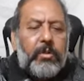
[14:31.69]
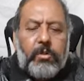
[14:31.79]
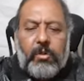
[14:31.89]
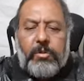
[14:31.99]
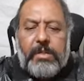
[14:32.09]

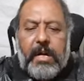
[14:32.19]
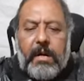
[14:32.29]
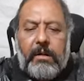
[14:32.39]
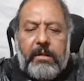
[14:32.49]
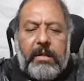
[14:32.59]

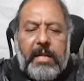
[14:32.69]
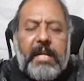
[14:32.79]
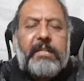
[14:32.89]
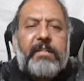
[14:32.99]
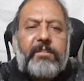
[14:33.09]
chorea,
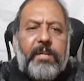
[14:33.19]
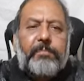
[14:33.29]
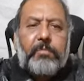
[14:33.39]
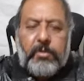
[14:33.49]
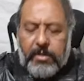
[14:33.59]
and the
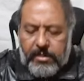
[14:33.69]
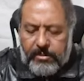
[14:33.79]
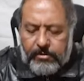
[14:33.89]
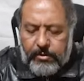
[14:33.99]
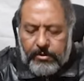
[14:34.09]

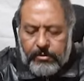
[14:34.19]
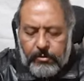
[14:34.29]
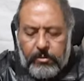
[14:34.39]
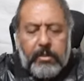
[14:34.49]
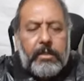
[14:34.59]
subcutaneous
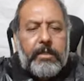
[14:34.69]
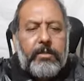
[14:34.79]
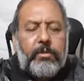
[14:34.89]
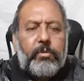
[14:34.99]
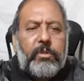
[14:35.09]
nodule
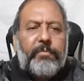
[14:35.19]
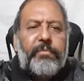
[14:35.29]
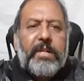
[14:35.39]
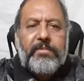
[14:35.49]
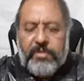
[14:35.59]
to
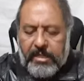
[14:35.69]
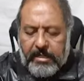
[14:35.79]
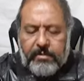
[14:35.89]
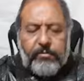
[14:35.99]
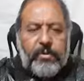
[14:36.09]

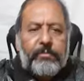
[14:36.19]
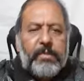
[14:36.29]
differentiate from